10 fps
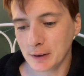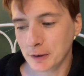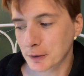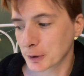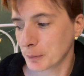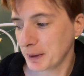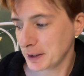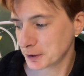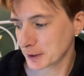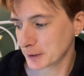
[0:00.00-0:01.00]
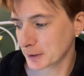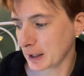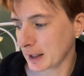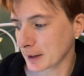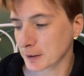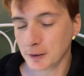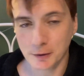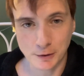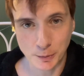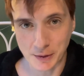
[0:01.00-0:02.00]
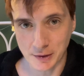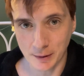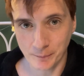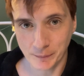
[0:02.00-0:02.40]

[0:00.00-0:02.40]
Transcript: through Patreon and through Twitter.